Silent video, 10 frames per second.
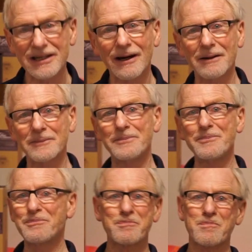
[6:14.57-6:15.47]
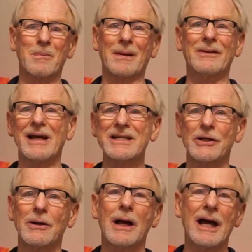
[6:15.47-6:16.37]
our
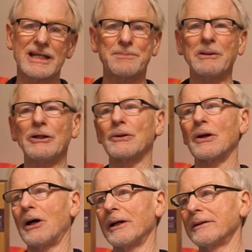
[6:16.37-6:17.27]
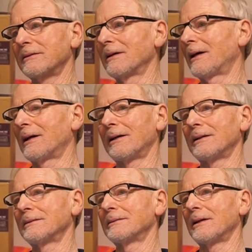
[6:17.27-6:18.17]
high speeder on
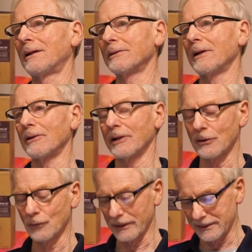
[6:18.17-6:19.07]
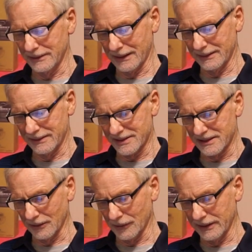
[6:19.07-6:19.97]
Linkwood
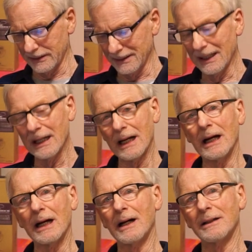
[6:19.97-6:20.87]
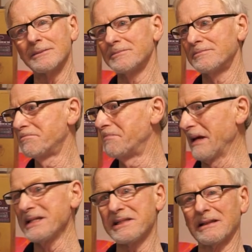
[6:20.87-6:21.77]
Distillery.
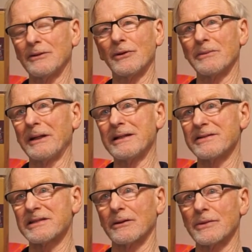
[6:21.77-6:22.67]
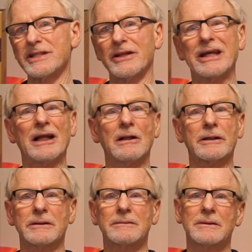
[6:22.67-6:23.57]
Basically, one of the main distilleries in the
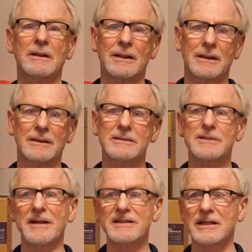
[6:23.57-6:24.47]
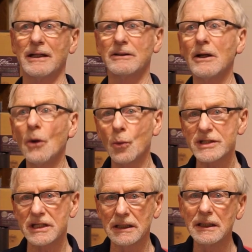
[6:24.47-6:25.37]
Elgin Speyside
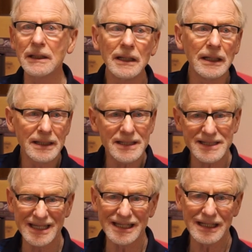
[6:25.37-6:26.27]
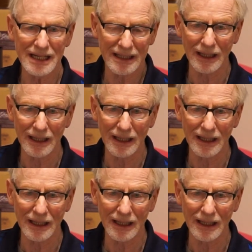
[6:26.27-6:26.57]
Whiskey City.